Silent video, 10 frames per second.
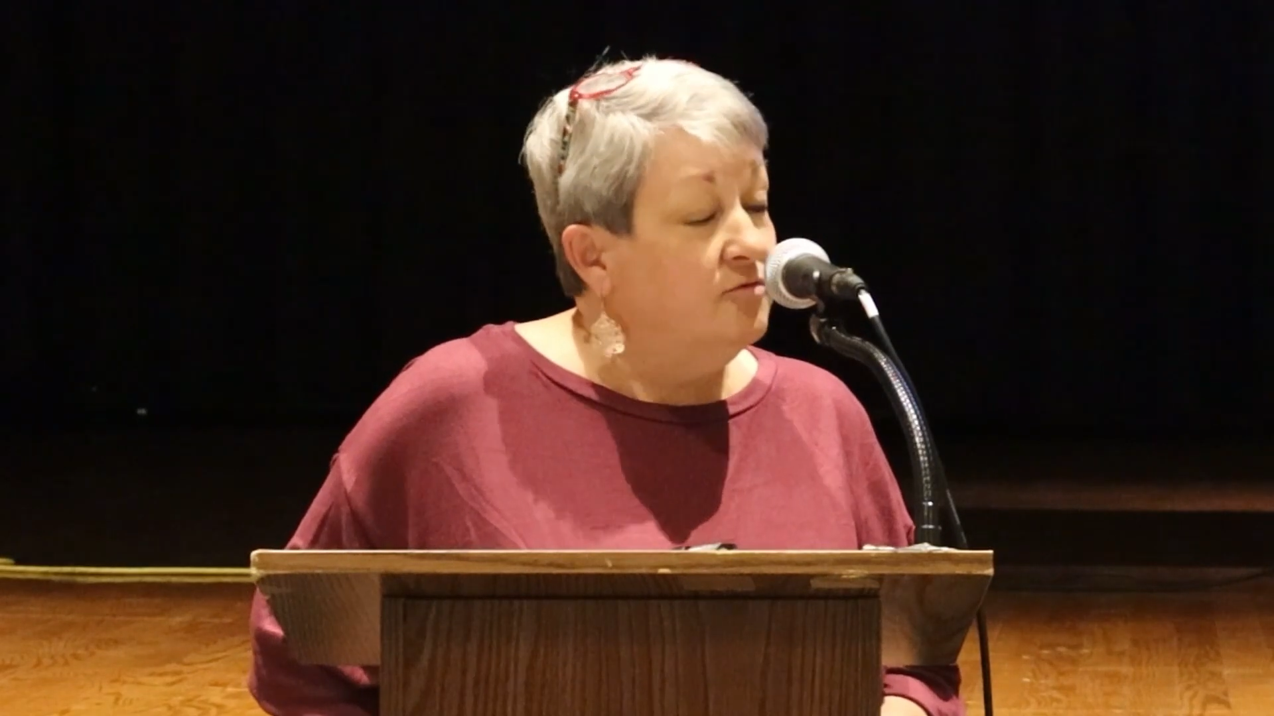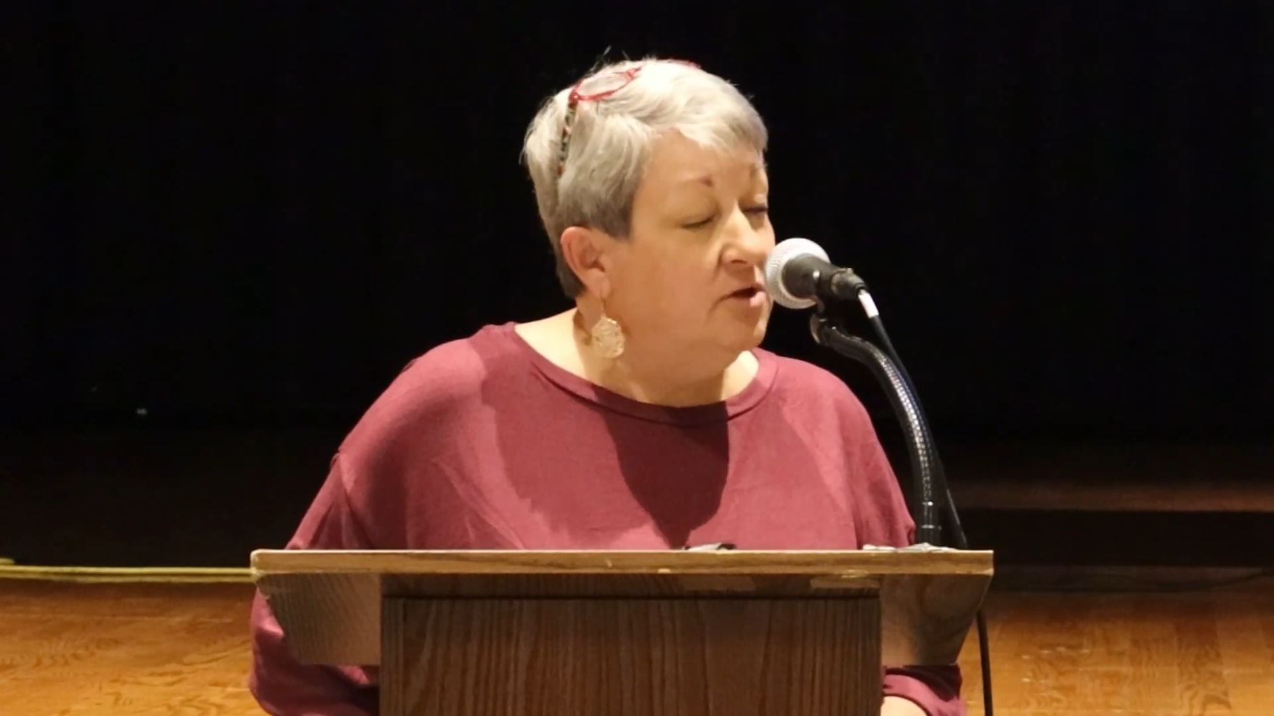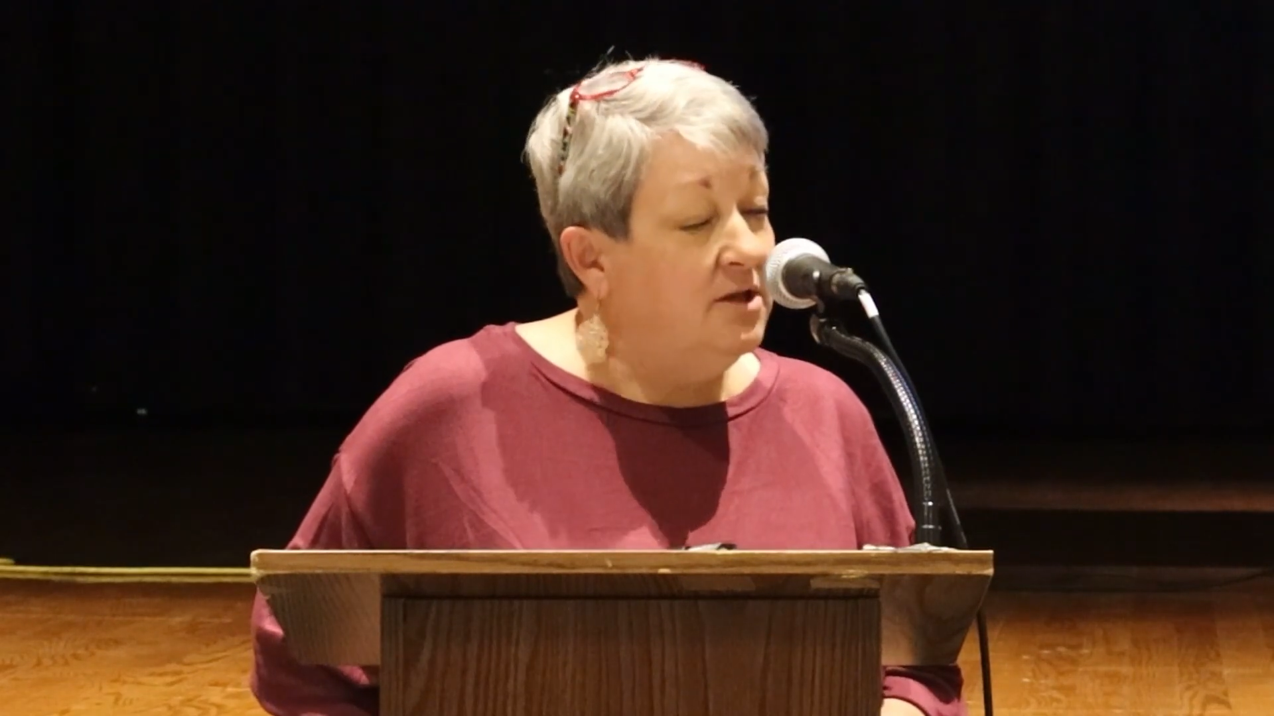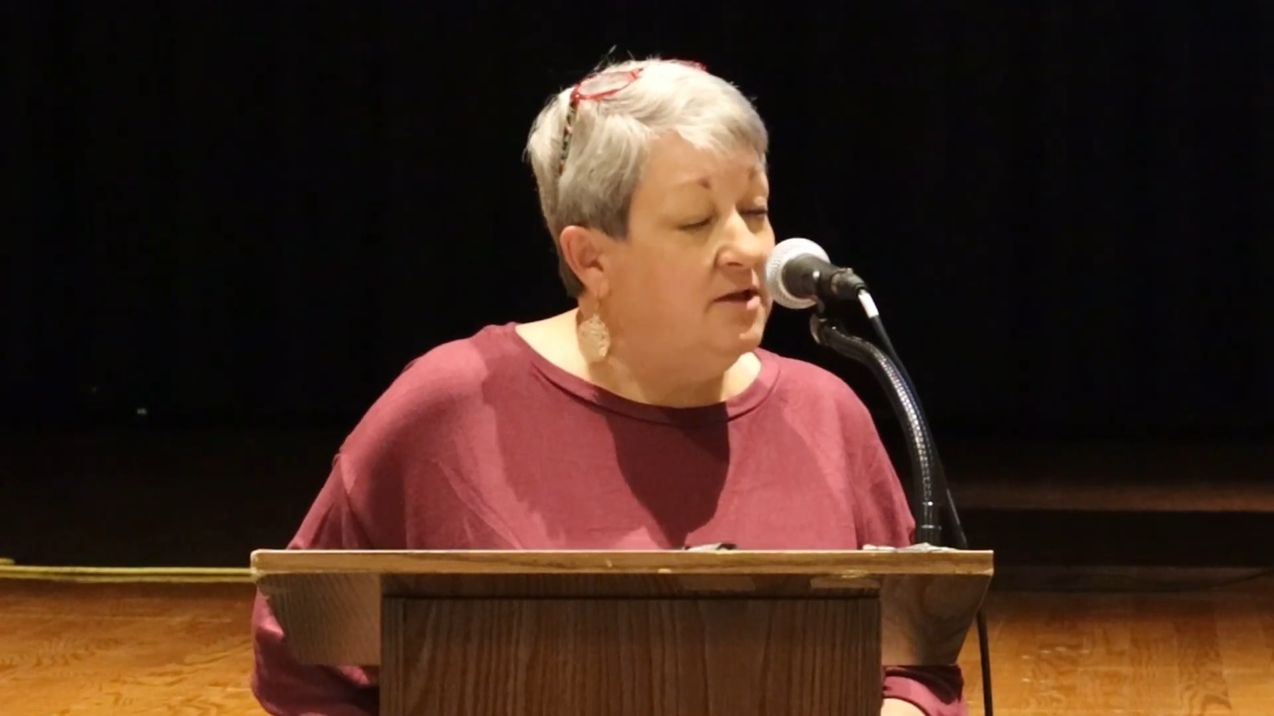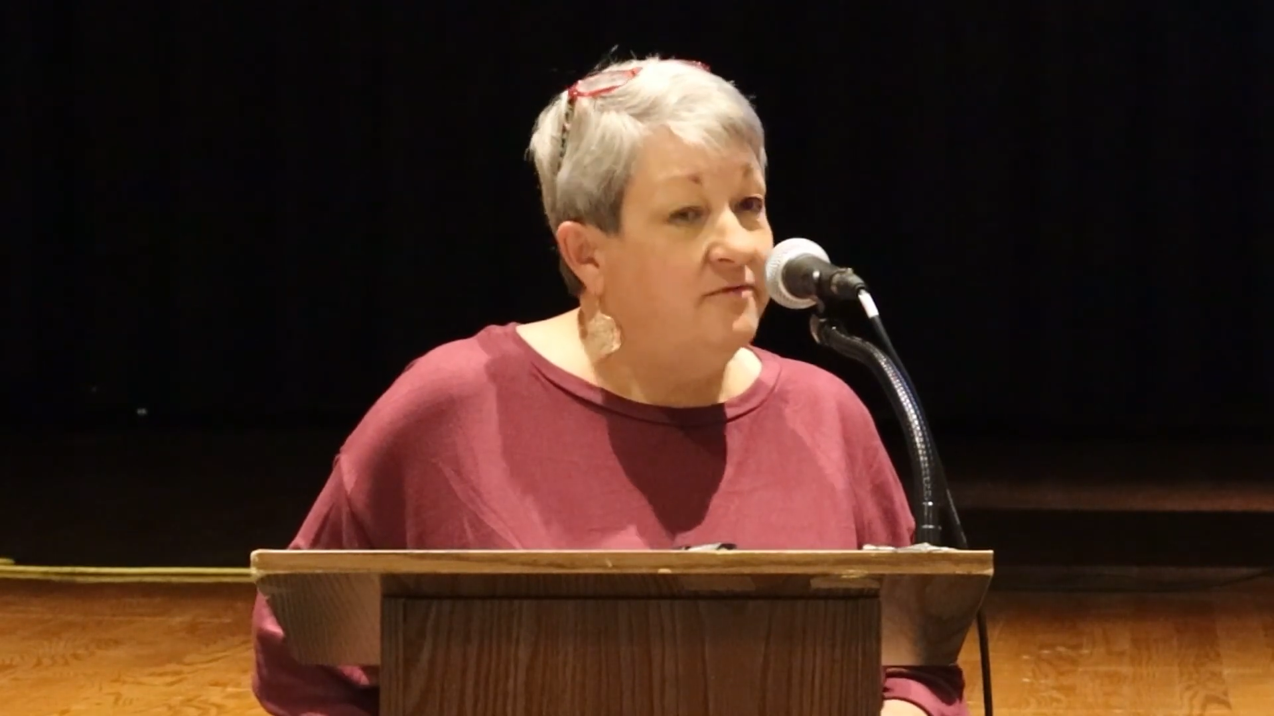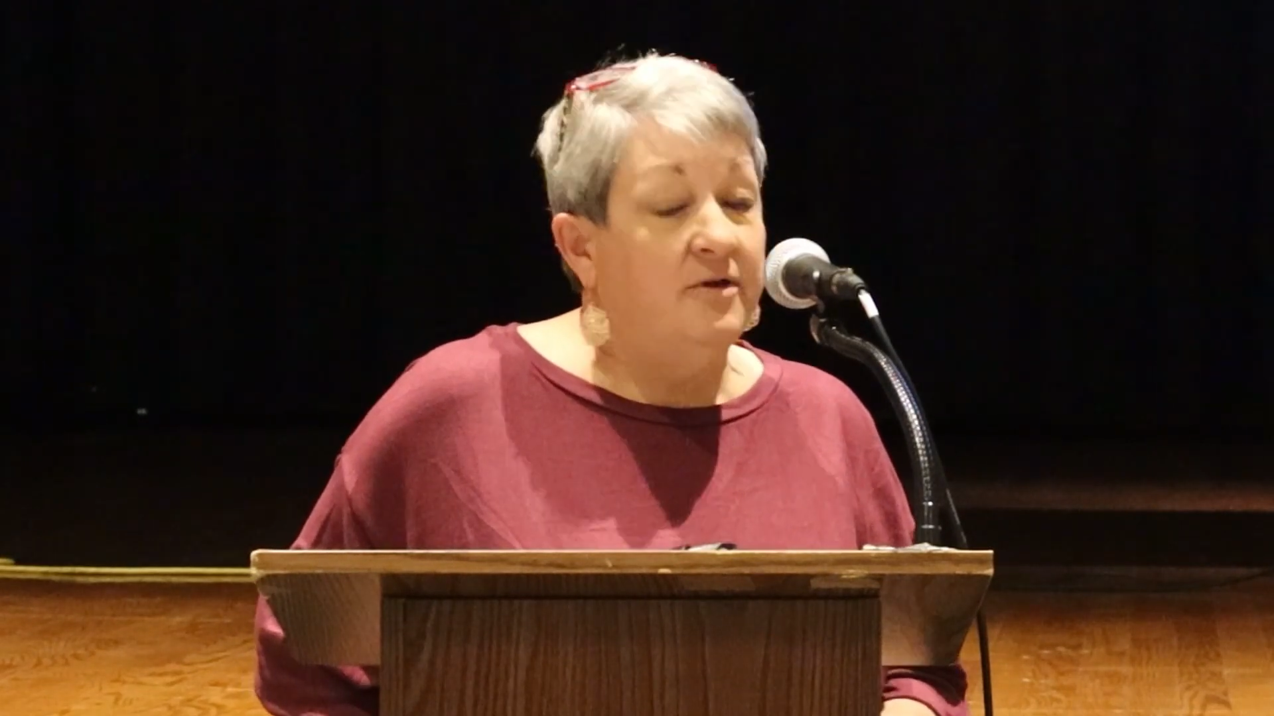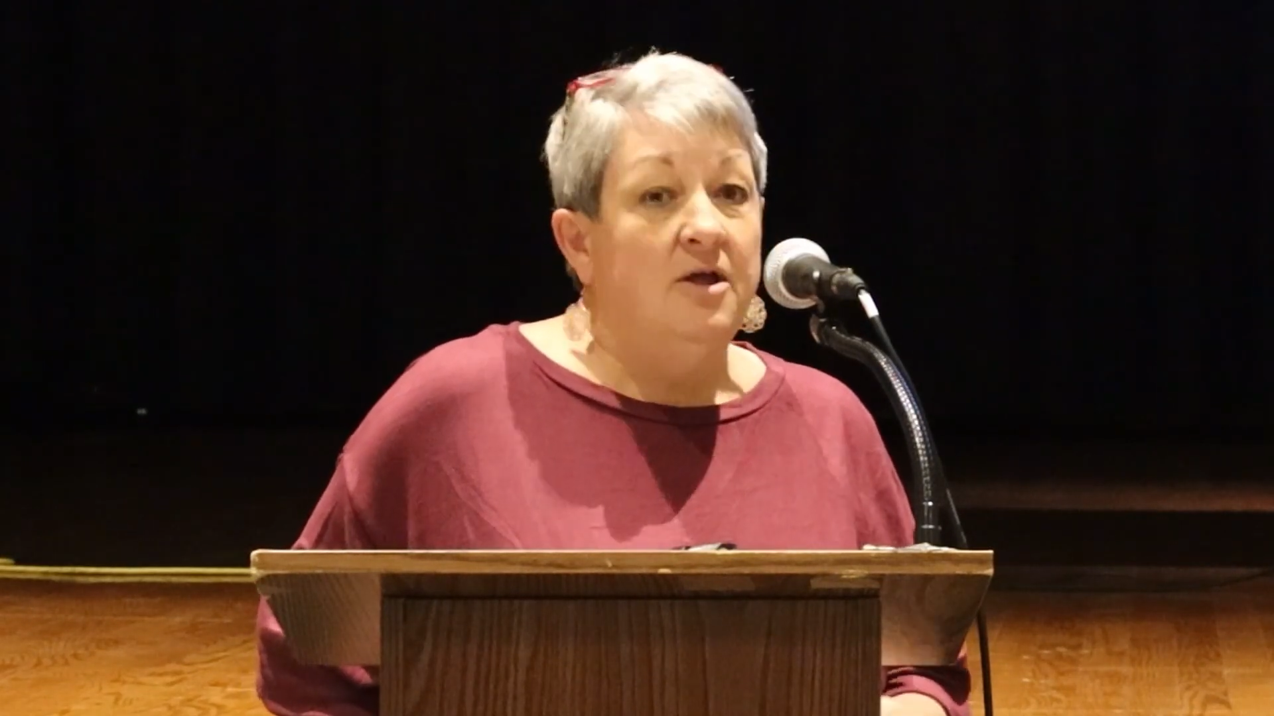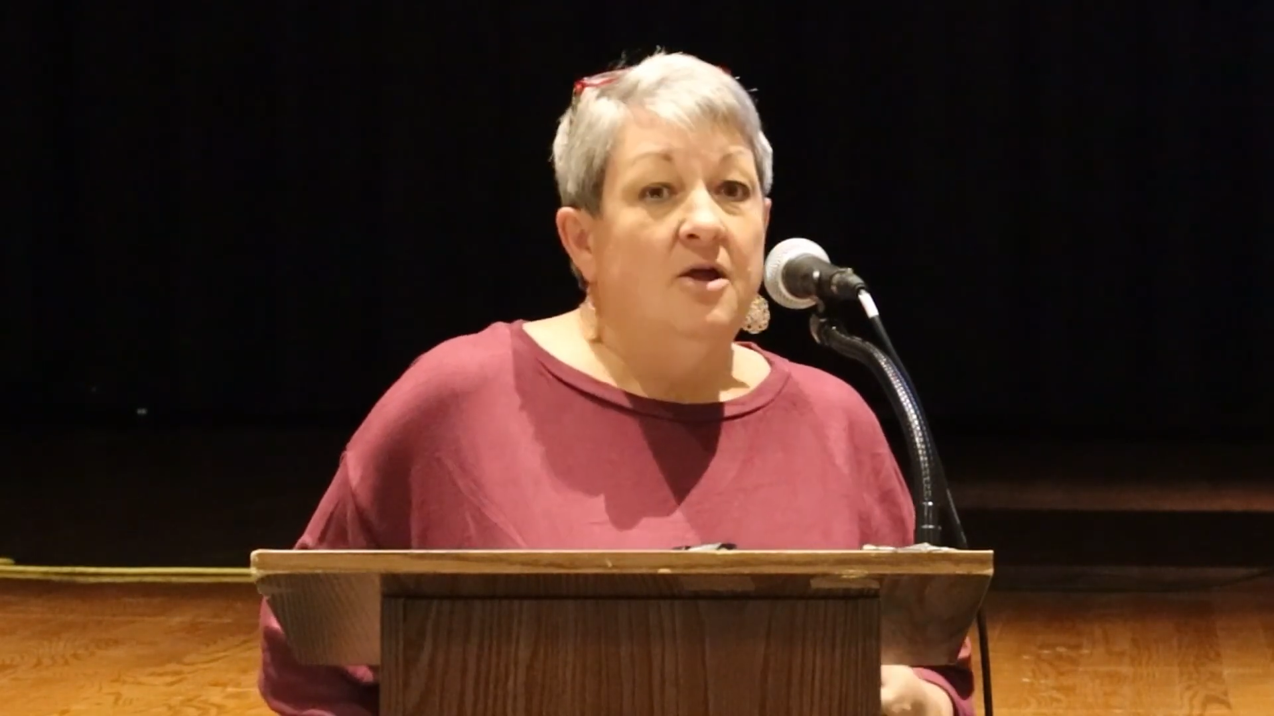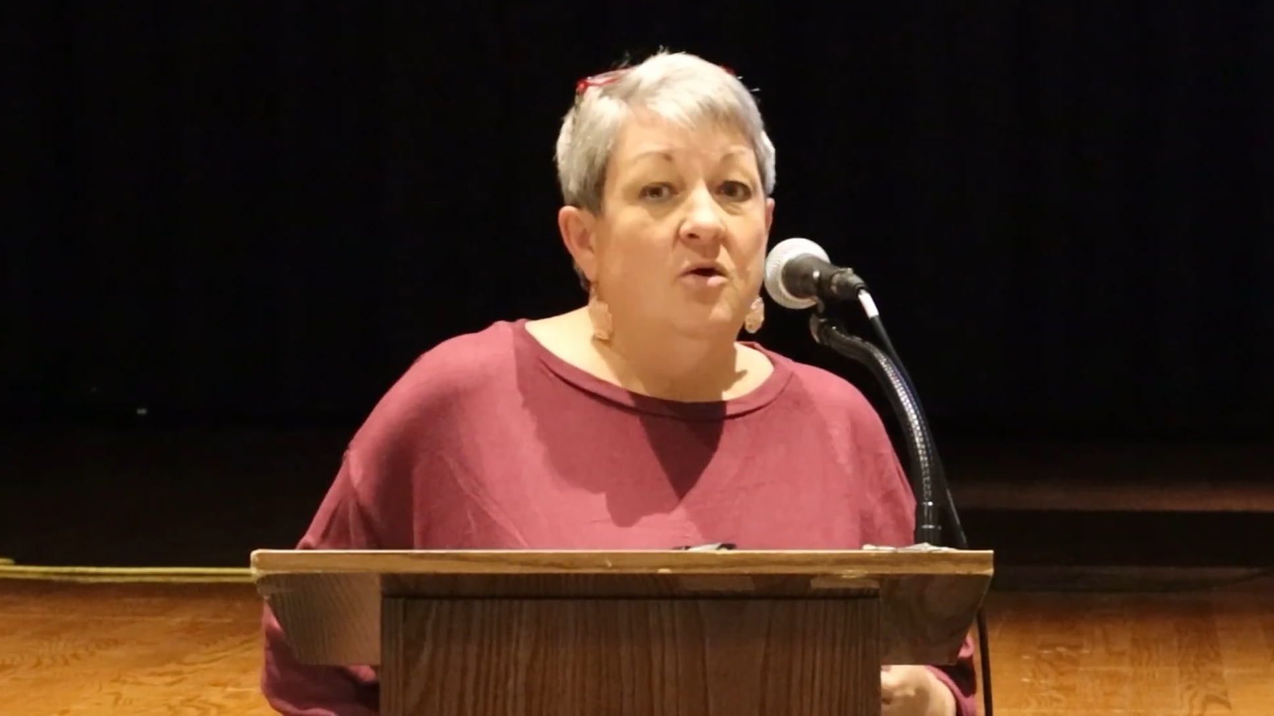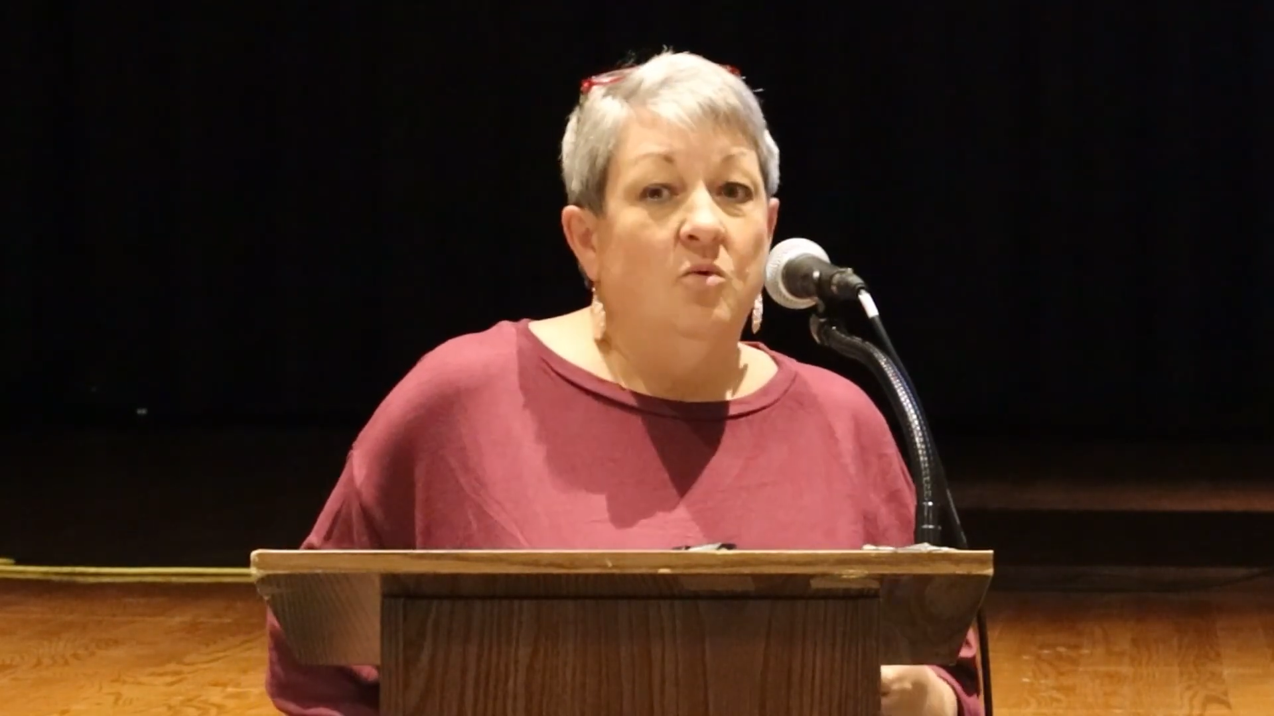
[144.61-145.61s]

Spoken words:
relief,